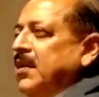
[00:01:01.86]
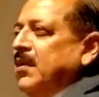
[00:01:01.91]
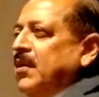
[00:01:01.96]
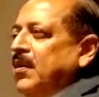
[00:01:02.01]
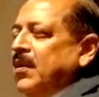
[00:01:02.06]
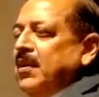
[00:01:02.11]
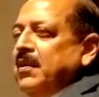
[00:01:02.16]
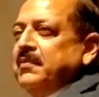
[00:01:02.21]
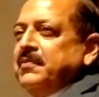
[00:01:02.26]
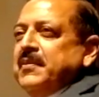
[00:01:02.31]

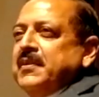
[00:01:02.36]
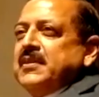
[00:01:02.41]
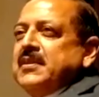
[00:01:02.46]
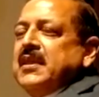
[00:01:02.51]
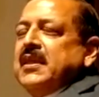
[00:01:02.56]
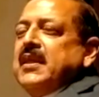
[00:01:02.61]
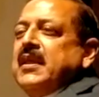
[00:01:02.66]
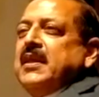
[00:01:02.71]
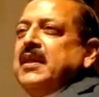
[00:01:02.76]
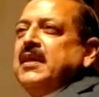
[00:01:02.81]
All of us
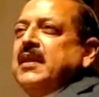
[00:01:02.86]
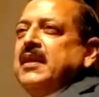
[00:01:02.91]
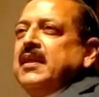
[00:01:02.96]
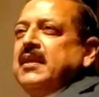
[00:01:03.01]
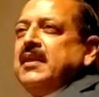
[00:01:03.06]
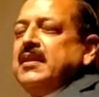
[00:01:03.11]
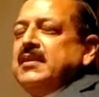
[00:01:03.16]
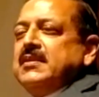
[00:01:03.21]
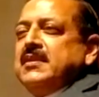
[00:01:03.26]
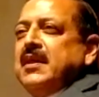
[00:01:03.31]
are here,
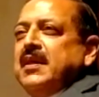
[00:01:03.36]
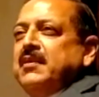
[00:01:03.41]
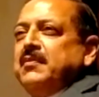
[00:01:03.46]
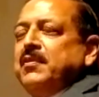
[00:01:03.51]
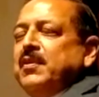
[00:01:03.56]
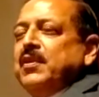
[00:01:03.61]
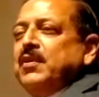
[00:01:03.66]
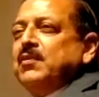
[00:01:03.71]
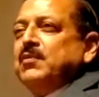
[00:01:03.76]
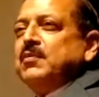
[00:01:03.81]
he is there
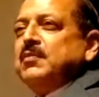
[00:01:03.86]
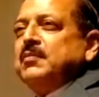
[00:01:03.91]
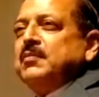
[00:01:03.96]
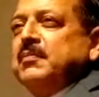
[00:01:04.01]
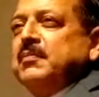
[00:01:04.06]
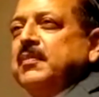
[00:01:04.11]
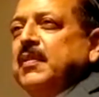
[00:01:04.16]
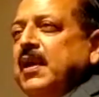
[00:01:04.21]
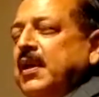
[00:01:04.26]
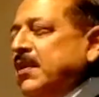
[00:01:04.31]
with you.
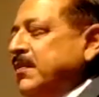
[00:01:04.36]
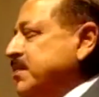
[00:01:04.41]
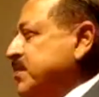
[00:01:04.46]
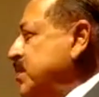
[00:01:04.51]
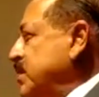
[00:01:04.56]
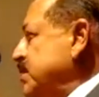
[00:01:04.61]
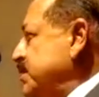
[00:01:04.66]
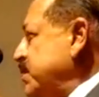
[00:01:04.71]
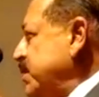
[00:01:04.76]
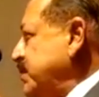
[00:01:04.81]
And of
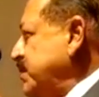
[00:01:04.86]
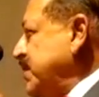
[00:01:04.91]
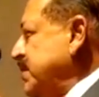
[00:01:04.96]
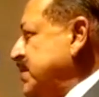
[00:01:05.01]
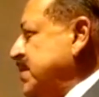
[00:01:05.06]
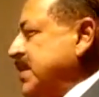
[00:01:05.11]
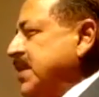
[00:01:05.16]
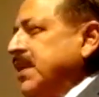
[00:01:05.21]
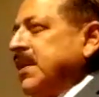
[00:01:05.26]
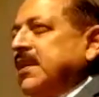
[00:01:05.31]
course,
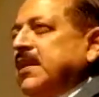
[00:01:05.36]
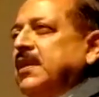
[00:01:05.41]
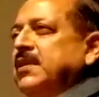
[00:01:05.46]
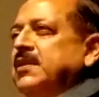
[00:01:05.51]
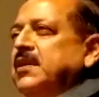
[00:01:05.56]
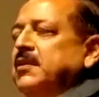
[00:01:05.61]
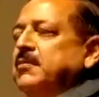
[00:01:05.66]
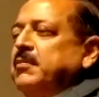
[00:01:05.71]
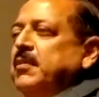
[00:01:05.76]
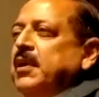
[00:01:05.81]
Professor Alka
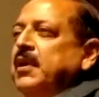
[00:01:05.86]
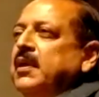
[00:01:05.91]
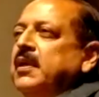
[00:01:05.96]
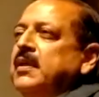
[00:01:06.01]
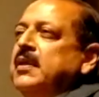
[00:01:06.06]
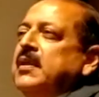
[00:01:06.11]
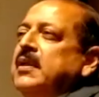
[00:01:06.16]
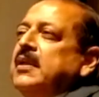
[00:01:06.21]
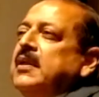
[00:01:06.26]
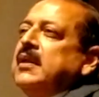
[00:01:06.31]
Sharma.
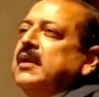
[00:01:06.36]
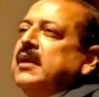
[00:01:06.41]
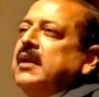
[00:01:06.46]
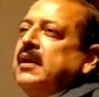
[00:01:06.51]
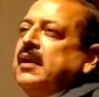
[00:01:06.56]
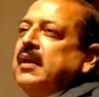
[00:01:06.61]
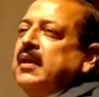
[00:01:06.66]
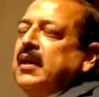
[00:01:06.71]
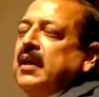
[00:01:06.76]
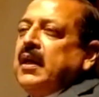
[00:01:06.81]

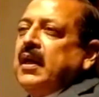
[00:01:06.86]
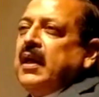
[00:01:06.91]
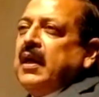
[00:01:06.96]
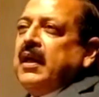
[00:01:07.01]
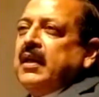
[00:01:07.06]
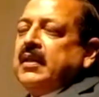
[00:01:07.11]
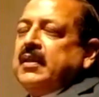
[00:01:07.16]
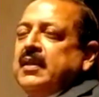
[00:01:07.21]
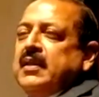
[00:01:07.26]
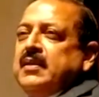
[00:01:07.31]

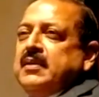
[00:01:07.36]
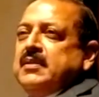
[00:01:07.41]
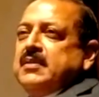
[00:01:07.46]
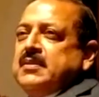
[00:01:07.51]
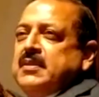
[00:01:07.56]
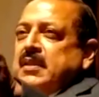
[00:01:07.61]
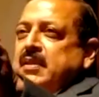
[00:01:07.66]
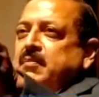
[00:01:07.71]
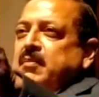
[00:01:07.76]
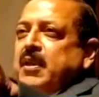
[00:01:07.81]
I can
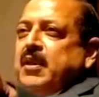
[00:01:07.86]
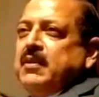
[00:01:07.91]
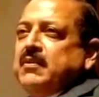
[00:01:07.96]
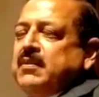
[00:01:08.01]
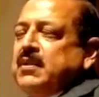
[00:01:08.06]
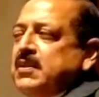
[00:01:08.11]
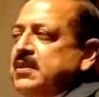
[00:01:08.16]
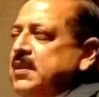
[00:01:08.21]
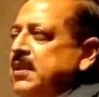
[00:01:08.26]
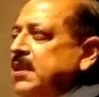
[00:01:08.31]
see many of
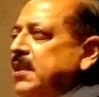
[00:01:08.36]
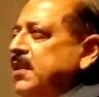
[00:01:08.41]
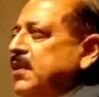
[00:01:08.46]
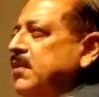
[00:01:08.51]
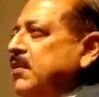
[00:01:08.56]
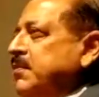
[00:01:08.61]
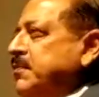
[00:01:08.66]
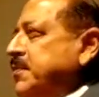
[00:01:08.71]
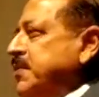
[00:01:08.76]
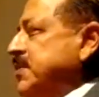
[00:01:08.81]
the senior
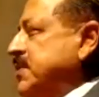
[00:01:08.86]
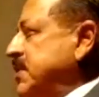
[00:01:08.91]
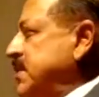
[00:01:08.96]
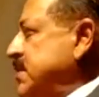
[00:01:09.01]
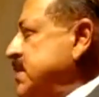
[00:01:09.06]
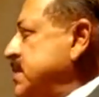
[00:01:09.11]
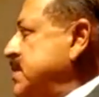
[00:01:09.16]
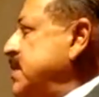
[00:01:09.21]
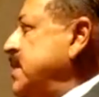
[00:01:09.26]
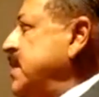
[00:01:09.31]

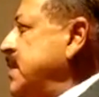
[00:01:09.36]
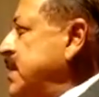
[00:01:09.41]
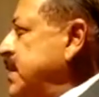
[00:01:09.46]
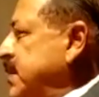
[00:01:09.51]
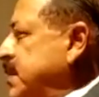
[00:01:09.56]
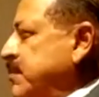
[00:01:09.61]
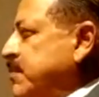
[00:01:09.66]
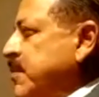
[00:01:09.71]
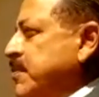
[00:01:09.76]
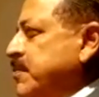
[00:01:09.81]
officers,
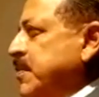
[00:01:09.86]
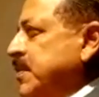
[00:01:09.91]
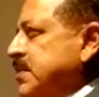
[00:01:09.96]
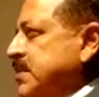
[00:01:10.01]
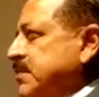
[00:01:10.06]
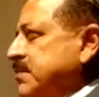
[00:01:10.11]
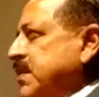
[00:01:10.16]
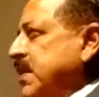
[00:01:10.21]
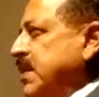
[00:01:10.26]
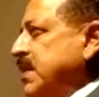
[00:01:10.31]
the members
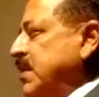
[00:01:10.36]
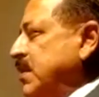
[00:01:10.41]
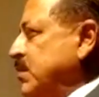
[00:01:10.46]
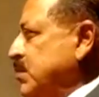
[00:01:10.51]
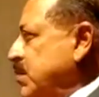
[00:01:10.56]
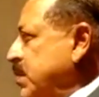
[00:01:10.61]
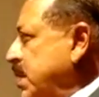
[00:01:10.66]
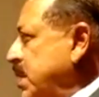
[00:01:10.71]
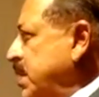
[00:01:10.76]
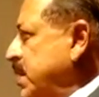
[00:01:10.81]
of the
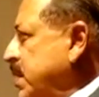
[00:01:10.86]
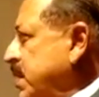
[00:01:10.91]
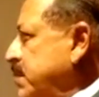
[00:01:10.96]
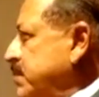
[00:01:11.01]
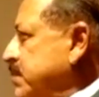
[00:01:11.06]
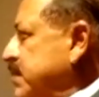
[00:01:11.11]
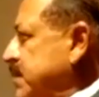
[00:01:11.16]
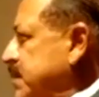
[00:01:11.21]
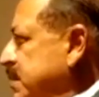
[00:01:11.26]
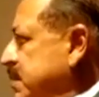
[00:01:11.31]
editorial
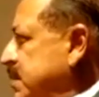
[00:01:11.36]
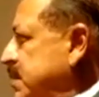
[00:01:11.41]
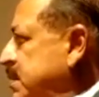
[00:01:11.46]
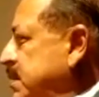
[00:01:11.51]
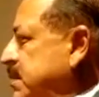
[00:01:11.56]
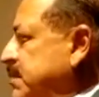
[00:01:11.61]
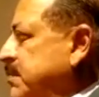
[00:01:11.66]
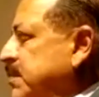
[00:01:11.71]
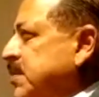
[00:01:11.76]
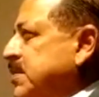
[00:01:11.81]
team.
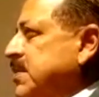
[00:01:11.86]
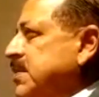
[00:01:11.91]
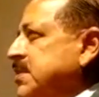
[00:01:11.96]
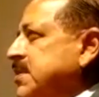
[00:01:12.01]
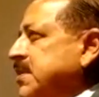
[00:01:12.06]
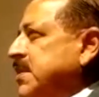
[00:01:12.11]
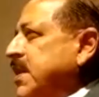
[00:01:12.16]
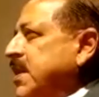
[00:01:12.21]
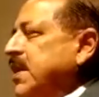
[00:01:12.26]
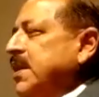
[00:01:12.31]
Mr.
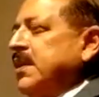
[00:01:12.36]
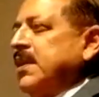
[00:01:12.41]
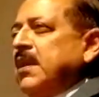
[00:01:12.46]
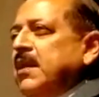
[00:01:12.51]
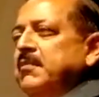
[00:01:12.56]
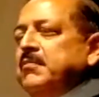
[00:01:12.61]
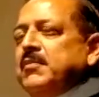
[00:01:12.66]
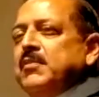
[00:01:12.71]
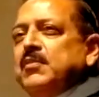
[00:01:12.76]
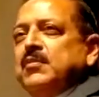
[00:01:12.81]
Janyal
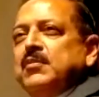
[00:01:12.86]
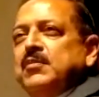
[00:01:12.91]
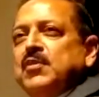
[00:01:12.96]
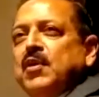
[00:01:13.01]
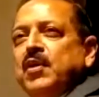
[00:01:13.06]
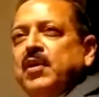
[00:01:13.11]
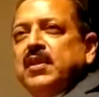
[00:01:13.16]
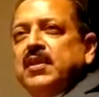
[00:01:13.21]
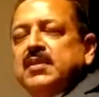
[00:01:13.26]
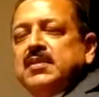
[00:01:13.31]
came to
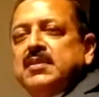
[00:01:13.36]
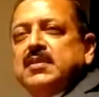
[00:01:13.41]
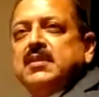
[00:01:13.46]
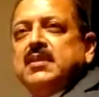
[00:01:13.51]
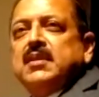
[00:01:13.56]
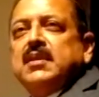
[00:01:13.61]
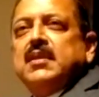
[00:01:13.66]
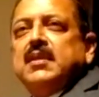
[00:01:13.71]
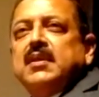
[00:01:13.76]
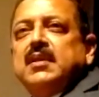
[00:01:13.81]
join us
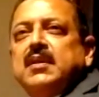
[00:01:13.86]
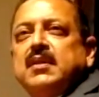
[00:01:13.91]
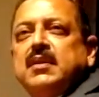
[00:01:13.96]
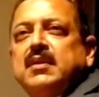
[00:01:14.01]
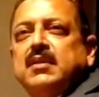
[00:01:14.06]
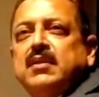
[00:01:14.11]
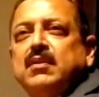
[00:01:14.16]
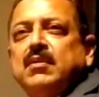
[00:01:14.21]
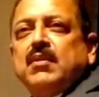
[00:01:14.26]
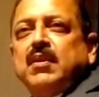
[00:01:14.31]

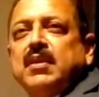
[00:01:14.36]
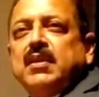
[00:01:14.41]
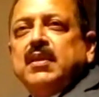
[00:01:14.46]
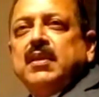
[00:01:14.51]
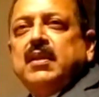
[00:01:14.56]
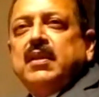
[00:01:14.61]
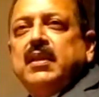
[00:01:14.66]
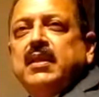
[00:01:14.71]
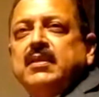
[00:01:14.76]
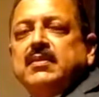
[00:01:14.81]
during the
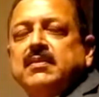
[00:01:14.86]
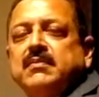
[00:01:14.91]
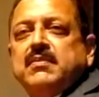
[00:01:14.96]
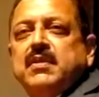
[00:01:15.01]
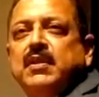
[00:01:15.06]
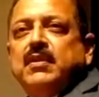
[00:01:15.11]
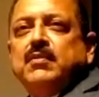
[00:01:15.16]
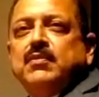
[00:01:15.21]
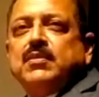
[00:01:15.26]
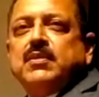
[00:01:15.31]
release of the
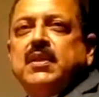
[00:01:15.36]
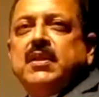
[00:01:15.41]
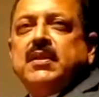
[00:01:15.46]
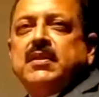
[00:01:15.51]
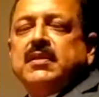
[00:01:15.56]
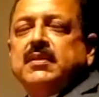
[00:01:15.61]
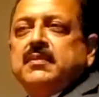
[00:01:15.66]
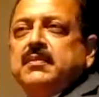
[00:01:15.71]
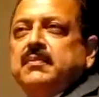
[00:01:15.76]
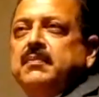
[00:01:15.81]

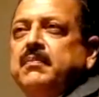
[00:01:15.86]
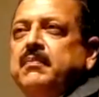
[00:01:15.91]
newsletter.